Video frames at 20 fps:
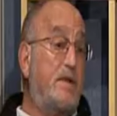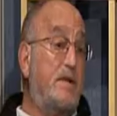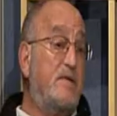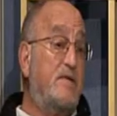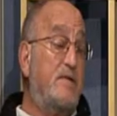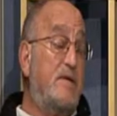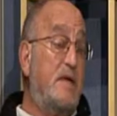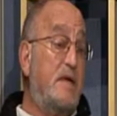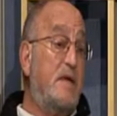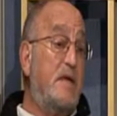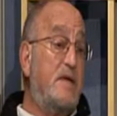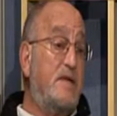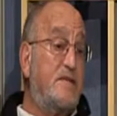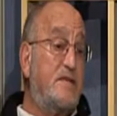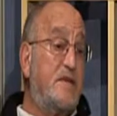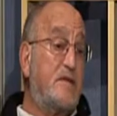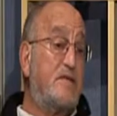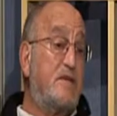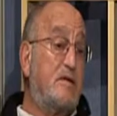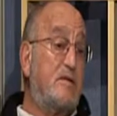of
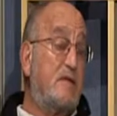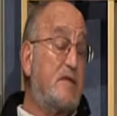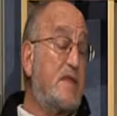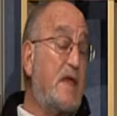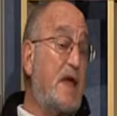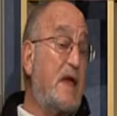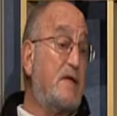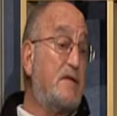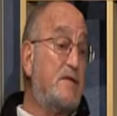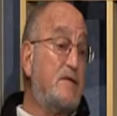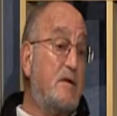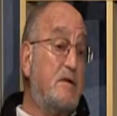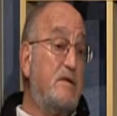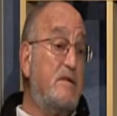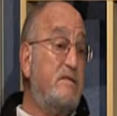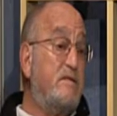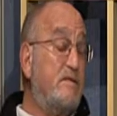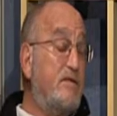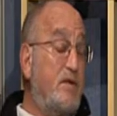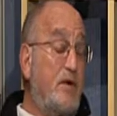600,000 or
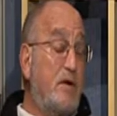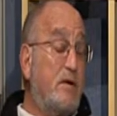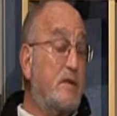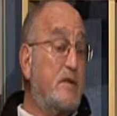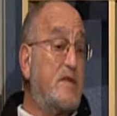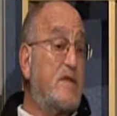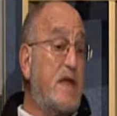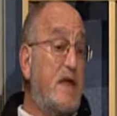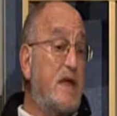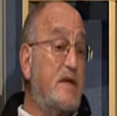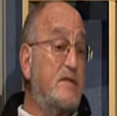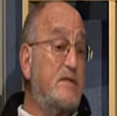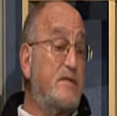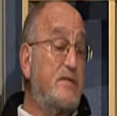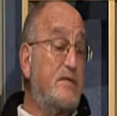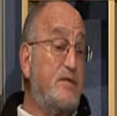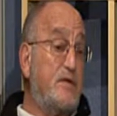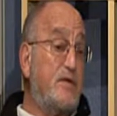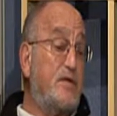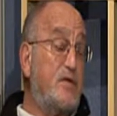even
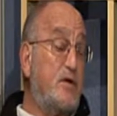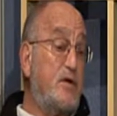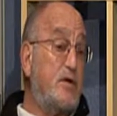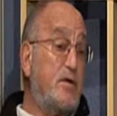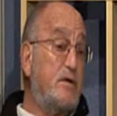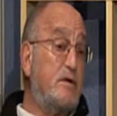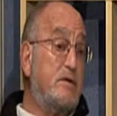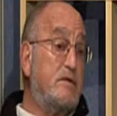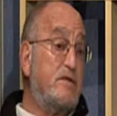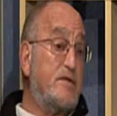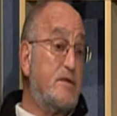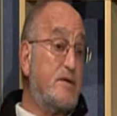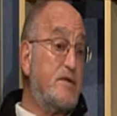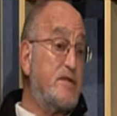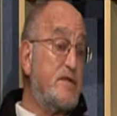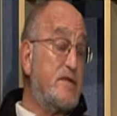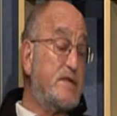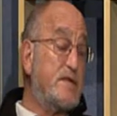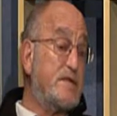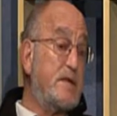400,000 for 4 units
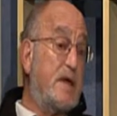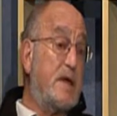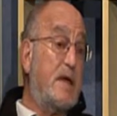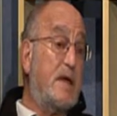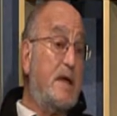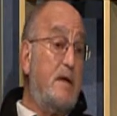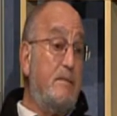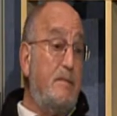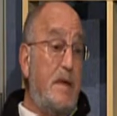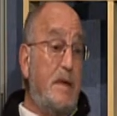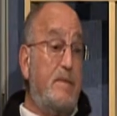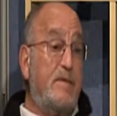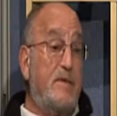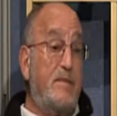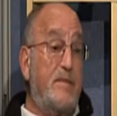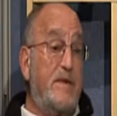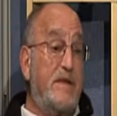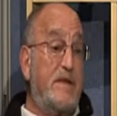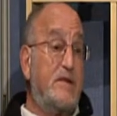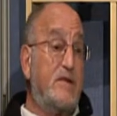versus maybe
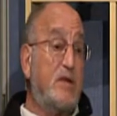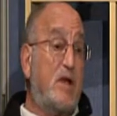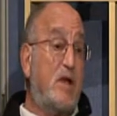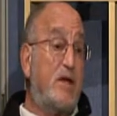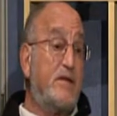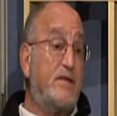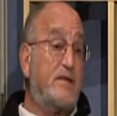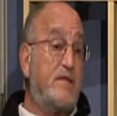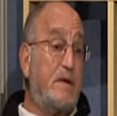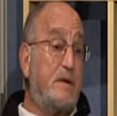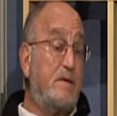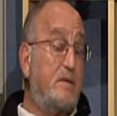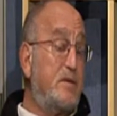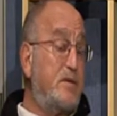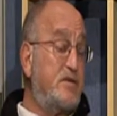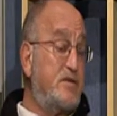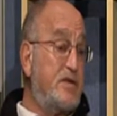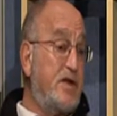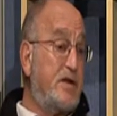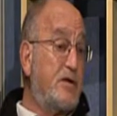$1 million that
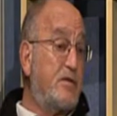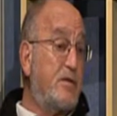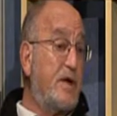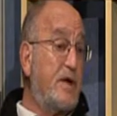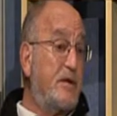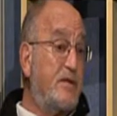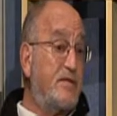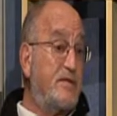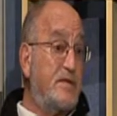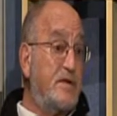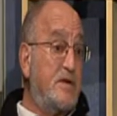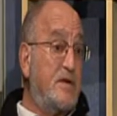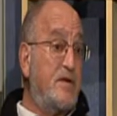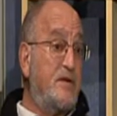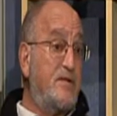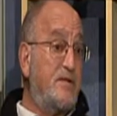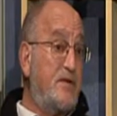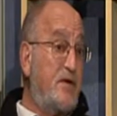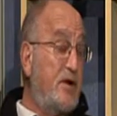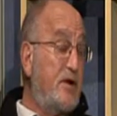will generate
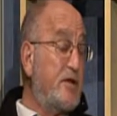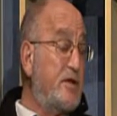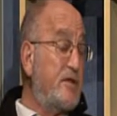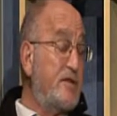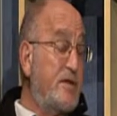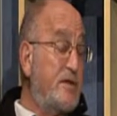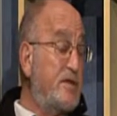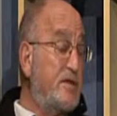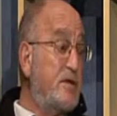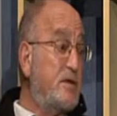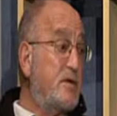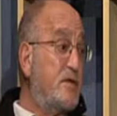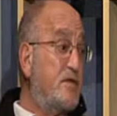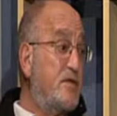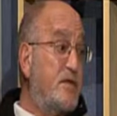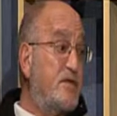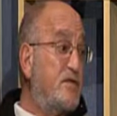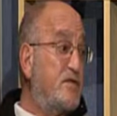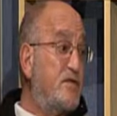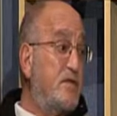40 or 50
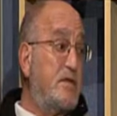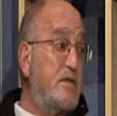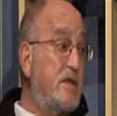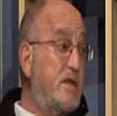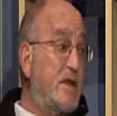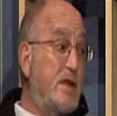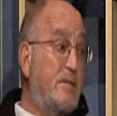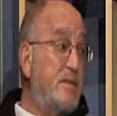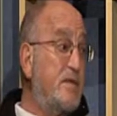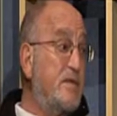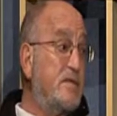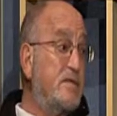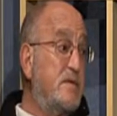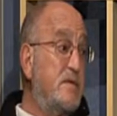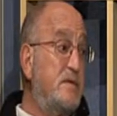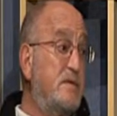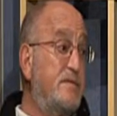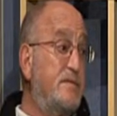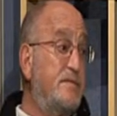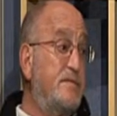units. It's strictly numbers.
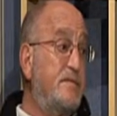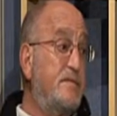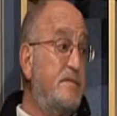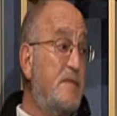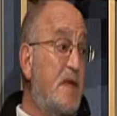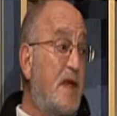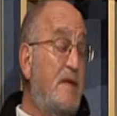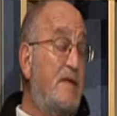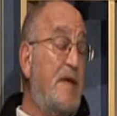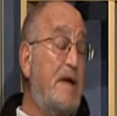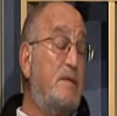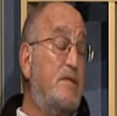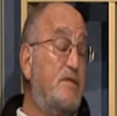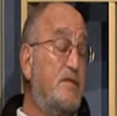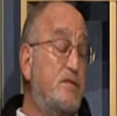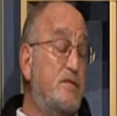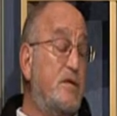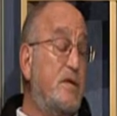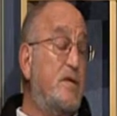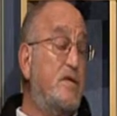Okay. And that was
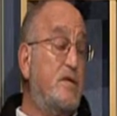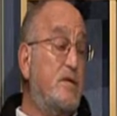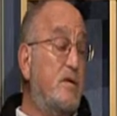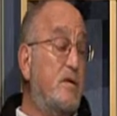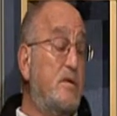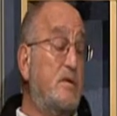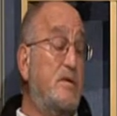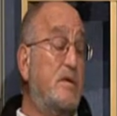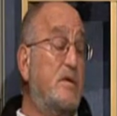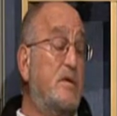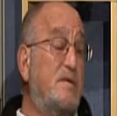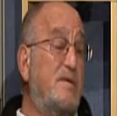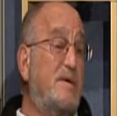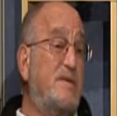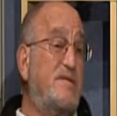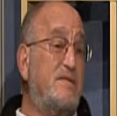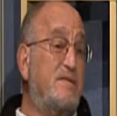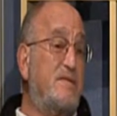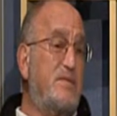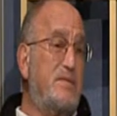the reason only. It
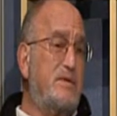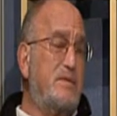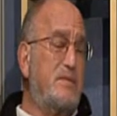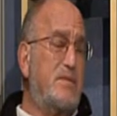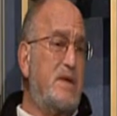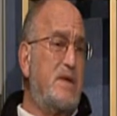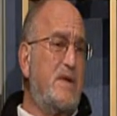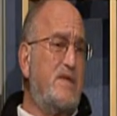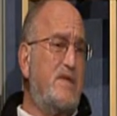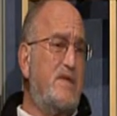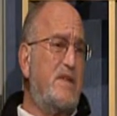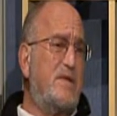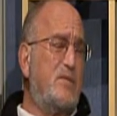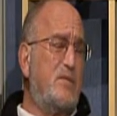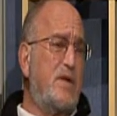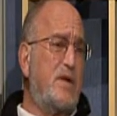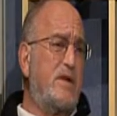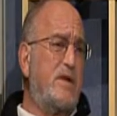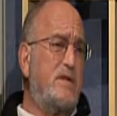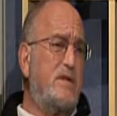wasn't because they didn't
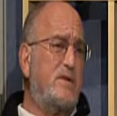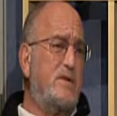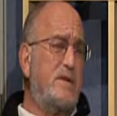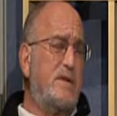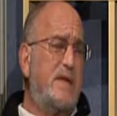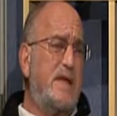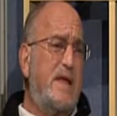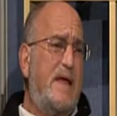want to do it.